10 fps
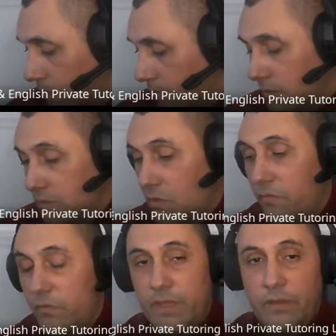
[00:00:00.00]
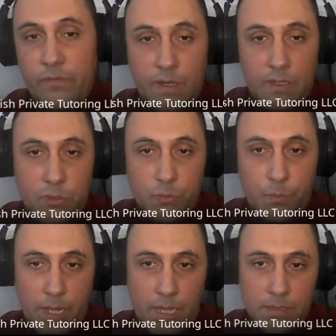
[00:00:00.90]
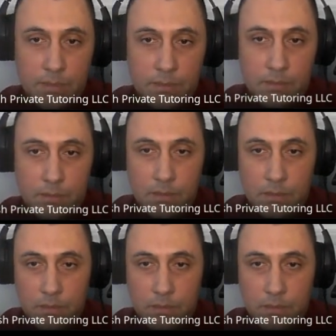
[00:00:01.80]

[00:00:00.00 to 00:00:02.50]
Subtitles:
Let's go with the verb to pass